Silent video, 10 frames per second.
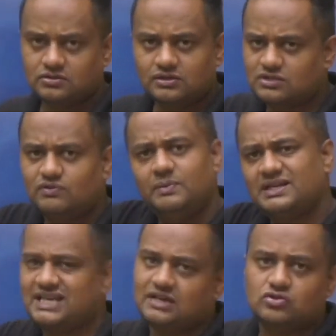So this will be a
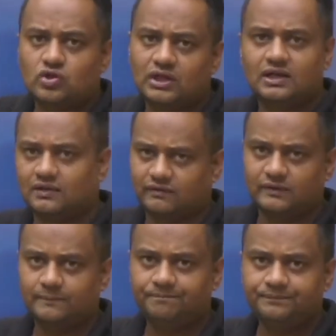sinusoidal curve.
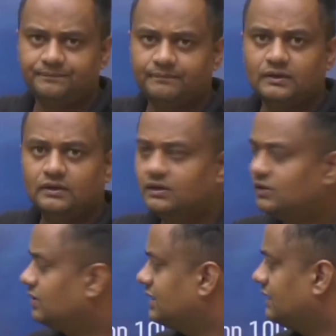
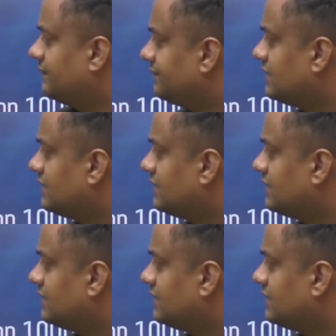Okay.